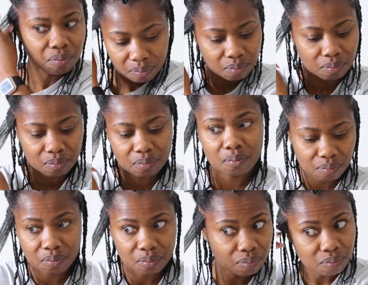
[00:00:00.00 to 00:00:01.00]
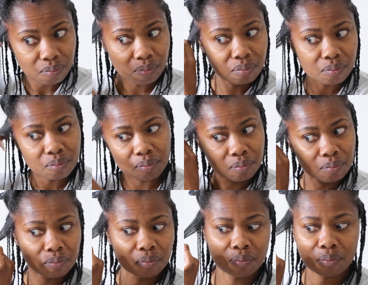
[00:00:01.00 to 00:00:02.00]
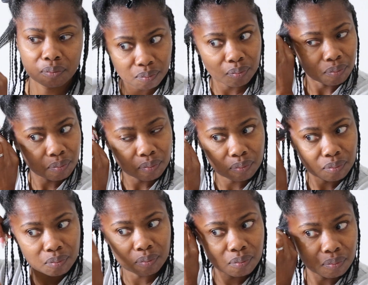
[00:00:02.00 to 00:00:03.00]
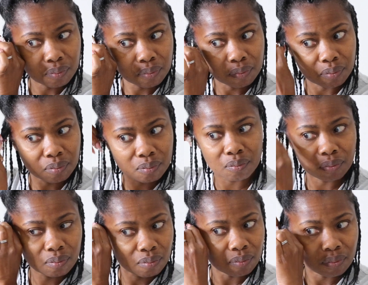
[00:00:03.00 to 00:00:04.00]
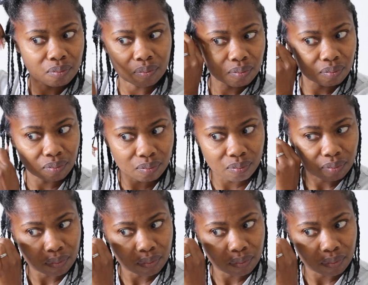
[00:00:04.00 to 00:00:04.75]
of the lock and gel, whatever you call the gel. I keep wanting to call it something else.